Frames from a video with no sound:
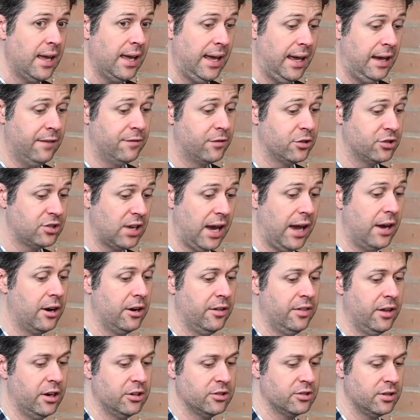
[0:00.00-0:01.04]
And for Seider,
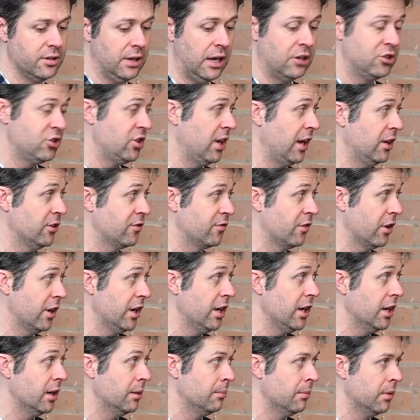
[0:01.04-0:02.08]
there's a chance for
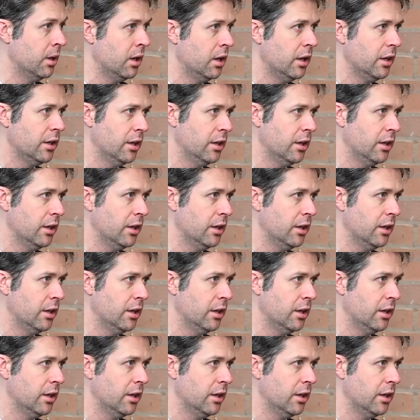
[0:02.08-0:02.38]
him,